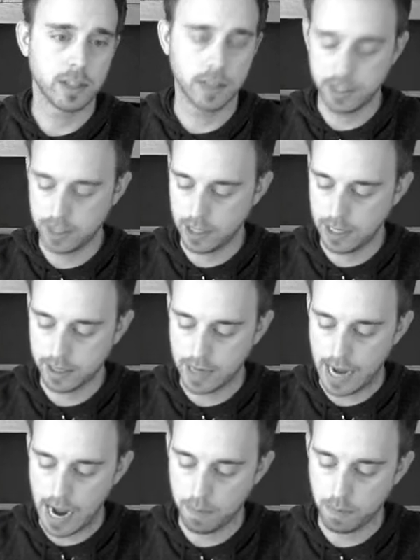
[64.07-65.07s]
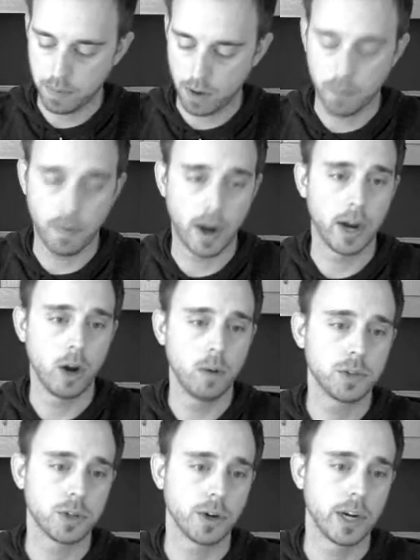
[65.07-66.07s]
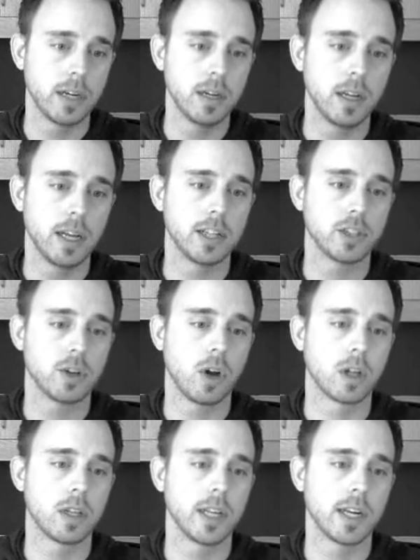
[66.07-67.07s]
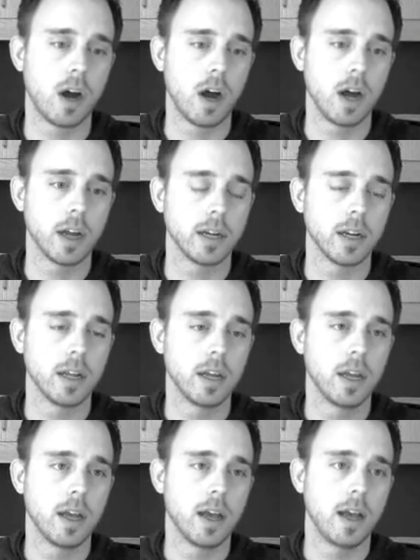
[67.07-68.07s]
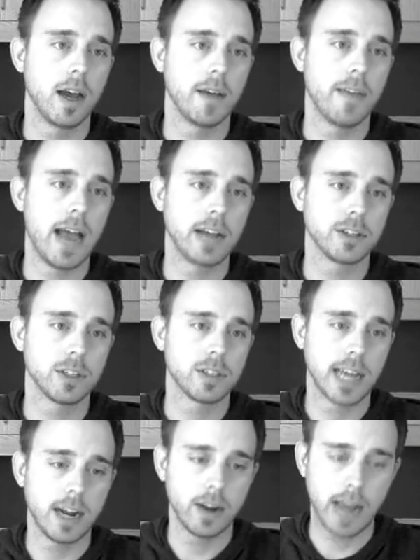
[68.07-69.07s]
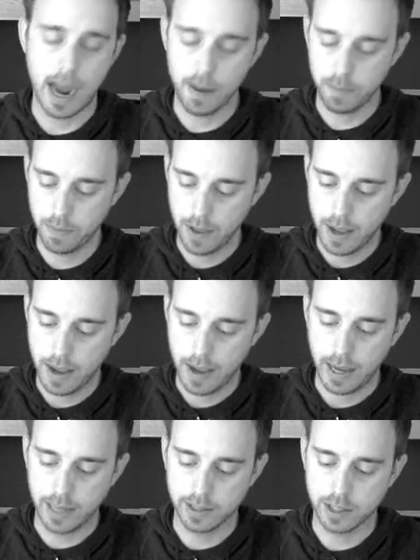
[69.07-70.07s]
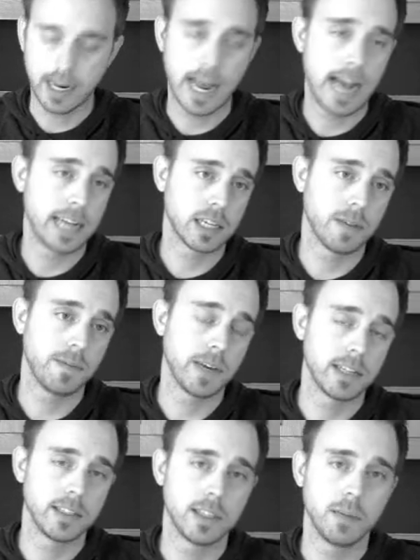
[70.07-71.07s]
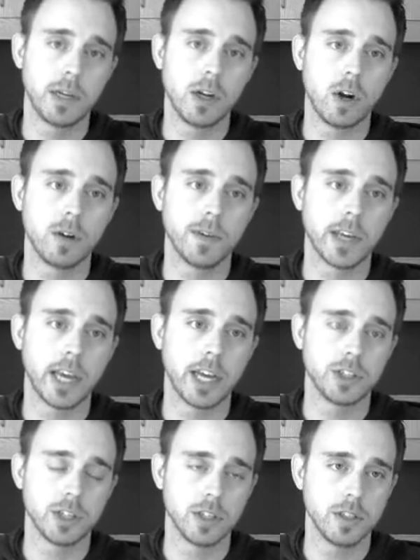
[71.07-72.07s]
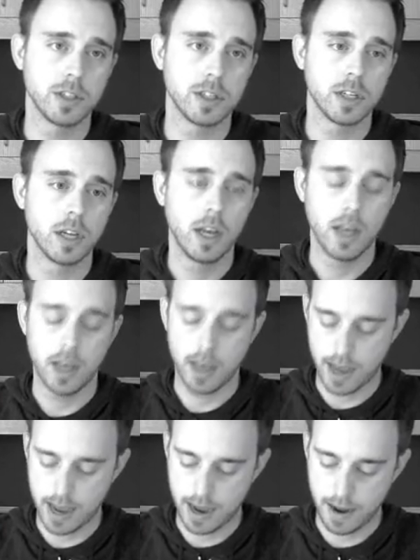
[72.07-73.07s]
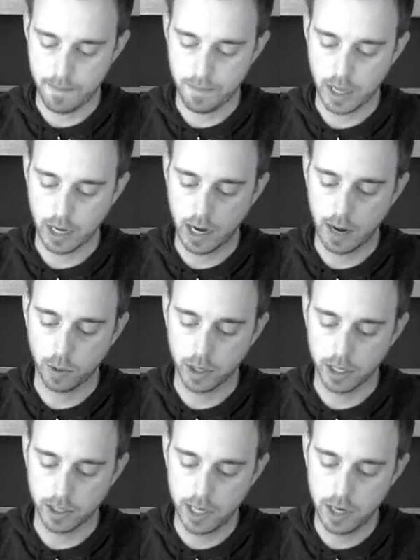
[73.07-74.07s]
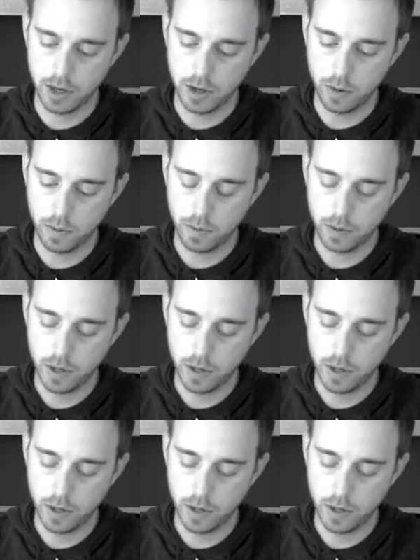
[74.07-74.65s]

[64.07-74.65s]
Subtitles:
listed as an app on my home screen. And so I'll click on the Hazard Scout app. It's going to ask if it can send me notifications, and I will continue.